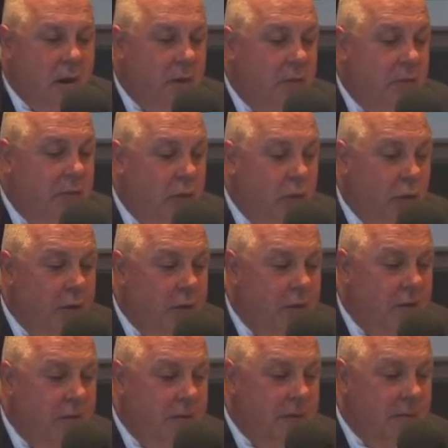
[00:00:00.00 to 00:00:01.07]
I'm sure
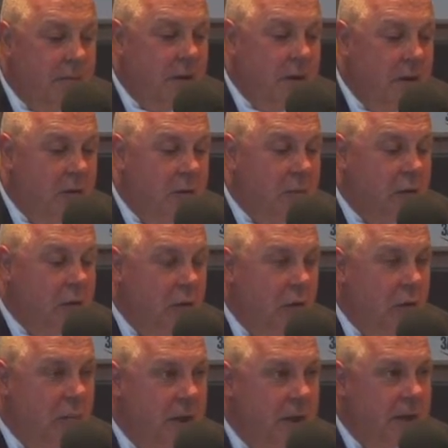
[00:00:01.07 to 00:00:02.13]
that uh, Minister
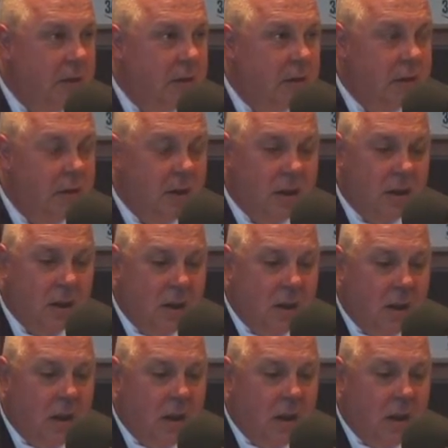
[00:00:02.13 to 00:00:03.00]
Pakula makes uh,